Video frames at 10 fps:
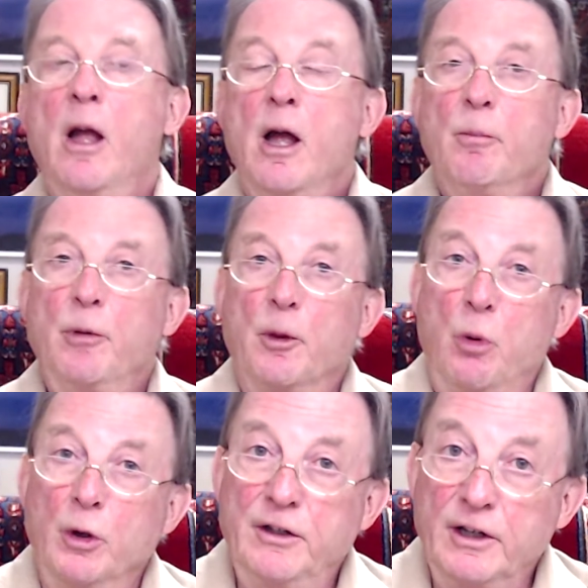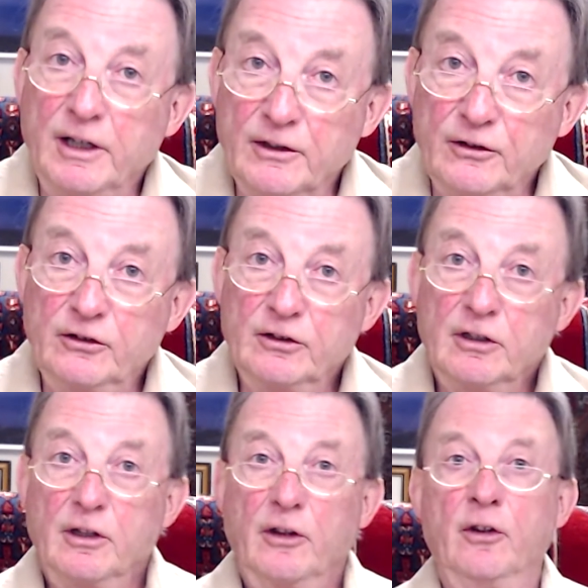But the point is
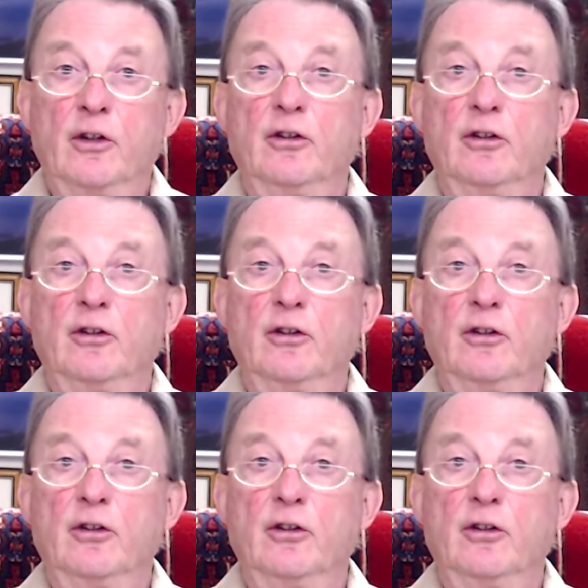that